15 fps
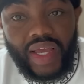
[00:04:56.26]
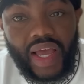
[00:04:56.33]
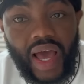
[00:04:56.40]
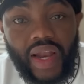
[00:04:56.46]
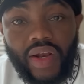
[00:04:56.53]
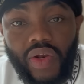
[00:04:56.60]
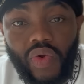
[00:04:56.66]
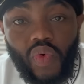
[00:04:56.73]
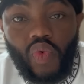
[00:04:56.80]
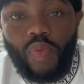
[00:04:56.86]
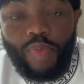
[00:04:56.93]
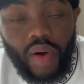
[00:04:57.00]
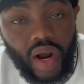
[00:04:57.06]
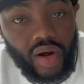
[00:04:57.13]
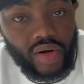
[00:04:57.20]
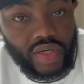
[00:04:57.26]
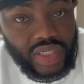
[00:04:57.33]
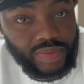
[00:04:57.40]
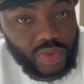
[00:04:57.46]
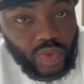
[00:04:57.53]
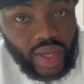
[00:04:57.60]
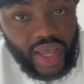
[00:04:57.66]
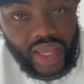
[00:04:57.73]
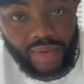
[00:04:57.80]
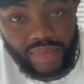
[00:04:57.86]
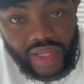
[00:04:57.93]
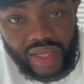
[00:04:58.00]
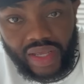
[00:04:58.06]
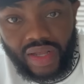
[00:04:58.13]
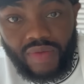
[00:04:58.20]
got new partnerships with
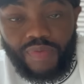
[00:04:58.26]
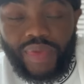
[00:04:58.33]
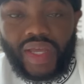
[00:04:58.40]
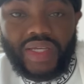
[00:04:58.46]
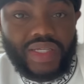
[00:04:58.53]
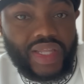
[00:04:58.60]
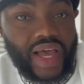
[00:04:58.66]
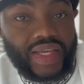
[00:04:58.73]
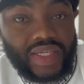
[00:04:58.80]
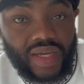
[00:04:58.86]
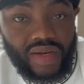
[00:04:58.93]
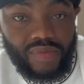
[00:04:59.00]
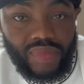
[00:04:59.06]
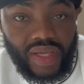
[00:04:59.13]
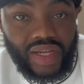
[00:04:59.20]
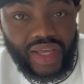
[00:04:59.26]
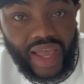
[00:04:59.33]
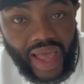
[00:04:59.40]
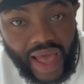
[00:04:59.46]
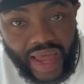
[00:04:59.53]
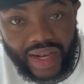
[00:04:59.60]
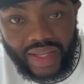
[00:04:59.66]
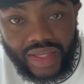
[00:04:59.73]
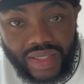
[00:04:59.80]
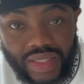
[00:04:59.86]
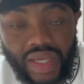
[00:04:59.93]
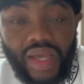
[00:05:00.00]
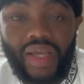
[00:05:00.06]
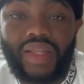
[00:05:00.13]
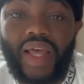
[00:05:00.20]
AMD because that's going to be the catalyst
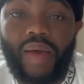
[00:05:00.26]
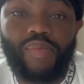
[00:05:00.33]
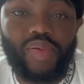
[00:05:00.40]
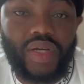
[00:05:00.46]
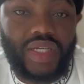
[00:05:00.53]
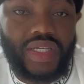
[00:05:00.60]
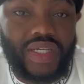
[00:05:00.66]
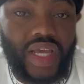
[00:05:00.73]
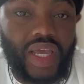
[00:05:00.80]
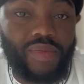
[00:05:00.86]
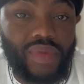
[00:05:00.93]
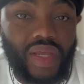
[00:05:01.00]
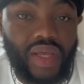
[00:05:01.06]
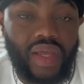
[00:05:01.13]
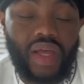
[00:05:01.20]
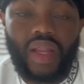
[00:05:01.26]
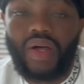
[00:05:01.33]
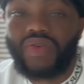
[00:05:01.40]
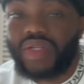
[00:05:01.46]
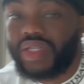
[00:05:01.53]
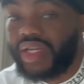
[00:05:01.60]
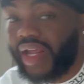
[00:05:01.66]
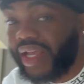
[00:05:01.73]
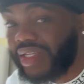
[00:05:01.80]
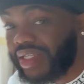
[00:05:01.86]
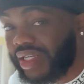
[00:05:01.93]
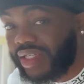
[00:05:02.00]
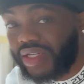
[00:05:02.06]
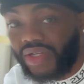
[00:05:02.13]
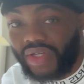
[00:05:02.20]
that pushes AMD closer to that
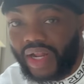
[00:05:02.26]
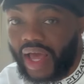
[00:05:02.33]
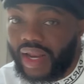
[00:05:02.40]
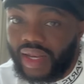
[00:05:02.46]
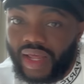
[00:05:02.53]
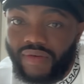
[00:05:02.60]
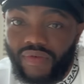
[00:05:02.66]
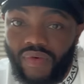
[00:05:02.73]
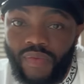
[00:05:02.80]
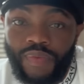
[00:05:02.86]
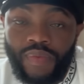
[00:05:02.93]
$600 level.